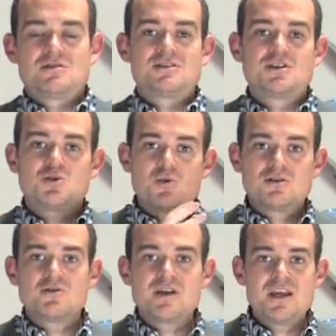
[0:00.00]
Stick to one
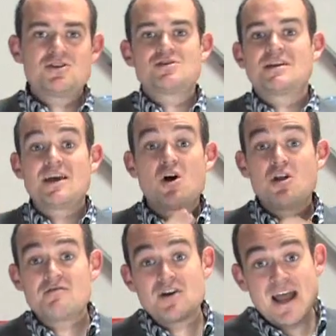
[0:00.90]
location and get all
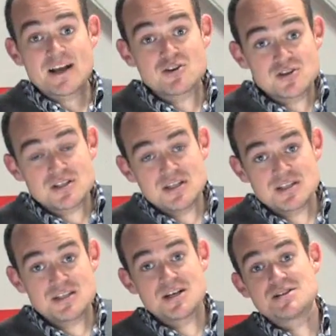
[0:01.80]
of your actors' scenes
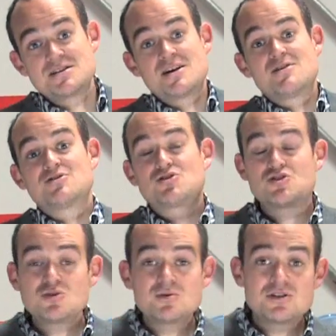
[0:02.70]
done there as
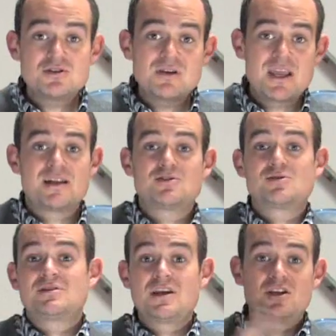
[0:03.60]
soon as you can so
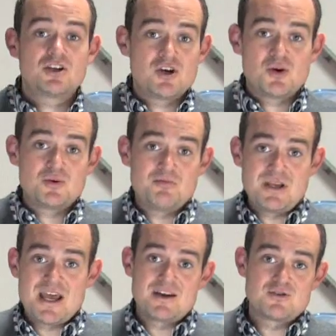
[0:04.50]
that they can go and be
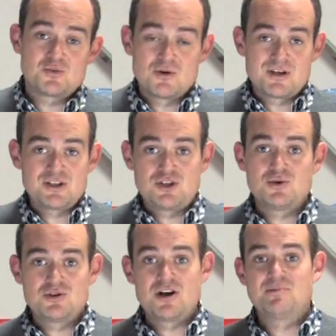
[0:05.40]
actors working Joe
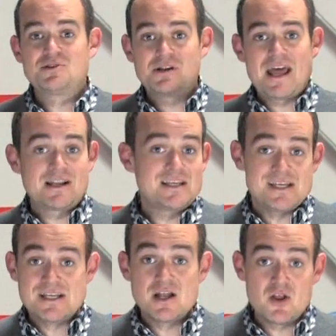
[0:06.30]
Jobs and acting
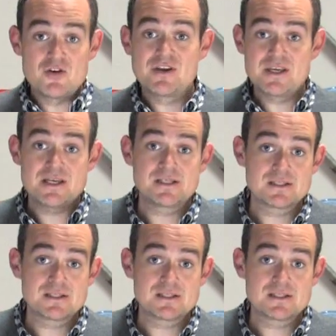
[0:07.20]
in other gigs.